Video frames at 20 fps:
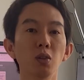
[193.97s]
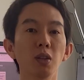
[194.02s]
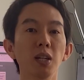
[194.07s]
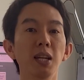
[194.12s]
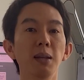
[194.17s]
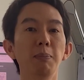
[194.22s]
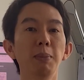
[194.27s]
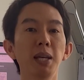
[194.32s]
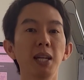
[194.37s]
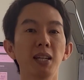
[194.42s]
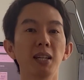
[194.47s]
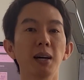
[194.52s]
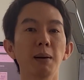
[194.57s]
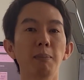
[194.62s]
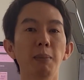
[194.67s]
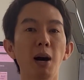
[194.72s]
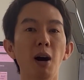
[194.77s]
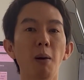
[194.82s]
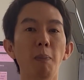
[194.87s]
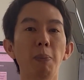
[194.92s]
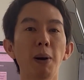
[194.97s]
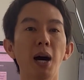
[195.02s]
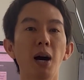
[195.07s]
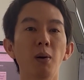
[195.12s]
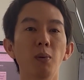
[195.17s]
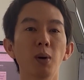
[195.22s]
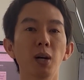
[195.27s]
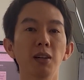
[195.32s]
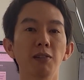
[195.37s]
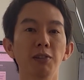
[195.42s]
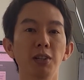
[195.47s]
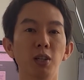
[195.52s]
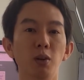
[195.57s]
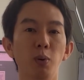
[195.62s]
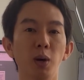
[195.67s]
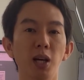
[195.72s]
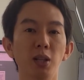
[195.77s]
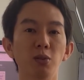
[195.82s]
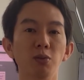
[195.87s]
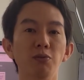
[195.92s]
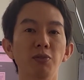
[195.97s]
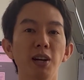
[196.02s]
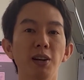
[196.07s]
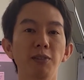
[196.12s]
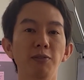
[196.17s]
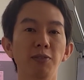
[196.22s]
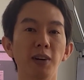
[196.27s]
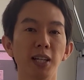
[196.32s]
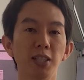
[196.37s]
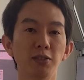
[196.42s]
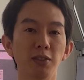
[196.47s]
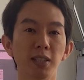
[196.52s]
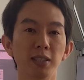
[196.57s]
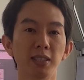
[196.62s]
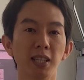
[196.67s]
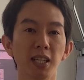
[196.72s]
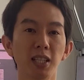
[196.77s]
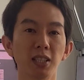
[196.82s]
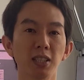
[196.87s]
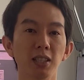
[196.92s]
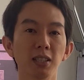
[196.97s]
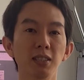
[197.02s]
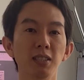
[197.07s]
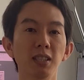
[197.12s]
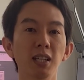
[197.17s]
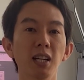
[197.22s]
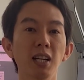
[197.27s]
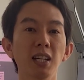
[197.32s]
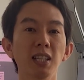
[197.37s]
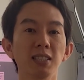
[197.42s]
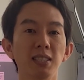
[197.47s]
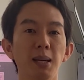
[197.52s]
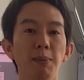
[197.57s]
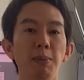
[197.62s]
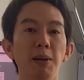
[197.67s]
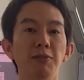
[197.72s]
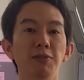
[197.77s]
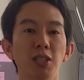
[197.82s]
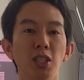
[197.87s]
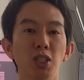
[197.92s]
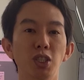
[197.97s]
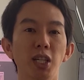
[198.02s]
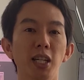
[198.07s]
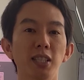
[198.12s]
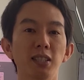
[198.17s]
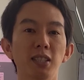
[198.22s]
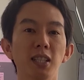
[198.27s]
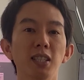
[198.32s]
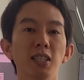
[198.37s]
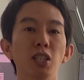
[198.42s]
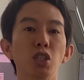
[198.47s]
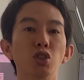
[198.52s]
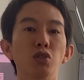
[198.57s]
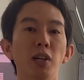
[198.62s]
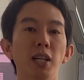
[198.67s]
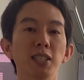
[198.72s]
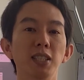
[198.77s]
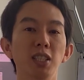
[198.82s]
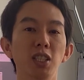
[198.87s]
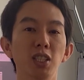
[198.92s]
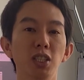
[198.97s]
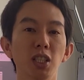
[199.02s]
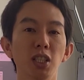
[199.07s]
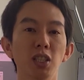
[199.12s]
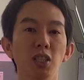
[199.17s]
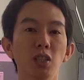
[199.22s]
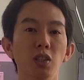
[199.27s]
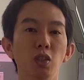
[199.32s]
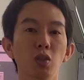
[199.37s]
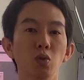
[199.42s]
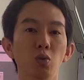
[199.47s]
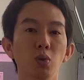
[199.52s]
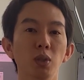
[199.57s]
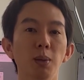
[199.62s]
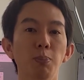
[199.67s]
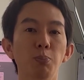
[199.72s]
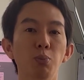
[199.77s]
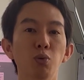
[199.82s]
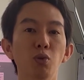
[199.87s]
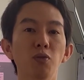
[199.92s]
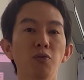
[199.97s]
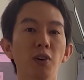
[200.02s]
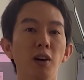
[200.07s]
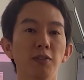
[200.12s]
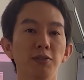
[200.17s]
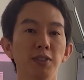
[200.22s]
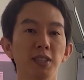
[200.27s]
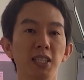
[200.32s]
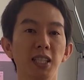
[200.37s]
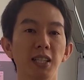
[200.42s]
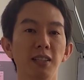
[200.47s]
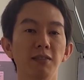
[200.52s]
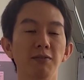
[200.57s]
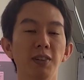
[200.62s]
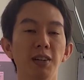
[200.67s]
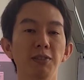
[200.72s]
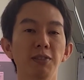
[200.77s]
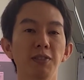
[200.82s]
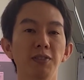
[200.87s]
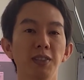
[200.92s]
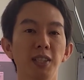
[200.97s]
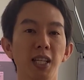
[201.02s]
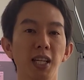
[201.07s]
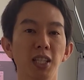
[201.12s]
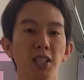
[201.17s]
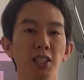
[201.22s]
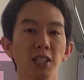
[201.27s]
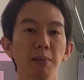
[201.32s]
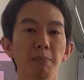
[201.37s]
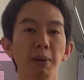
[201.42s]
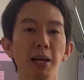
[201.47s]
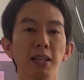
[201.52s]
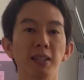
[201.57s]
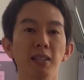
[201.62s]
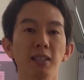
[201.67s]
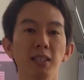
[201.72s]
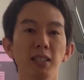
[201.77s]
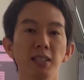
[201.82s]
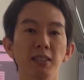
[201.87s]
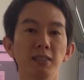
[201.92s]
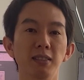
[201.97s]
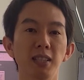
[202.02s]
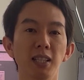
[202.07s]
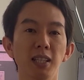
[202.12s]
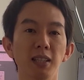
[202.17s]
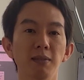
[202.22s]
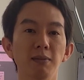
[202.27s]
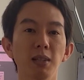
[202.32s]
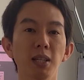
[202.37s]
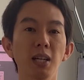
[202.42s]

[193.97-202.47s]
To limit the amount of power required to verify transactions, some have suggested the transition to the proof of stake verification method instead.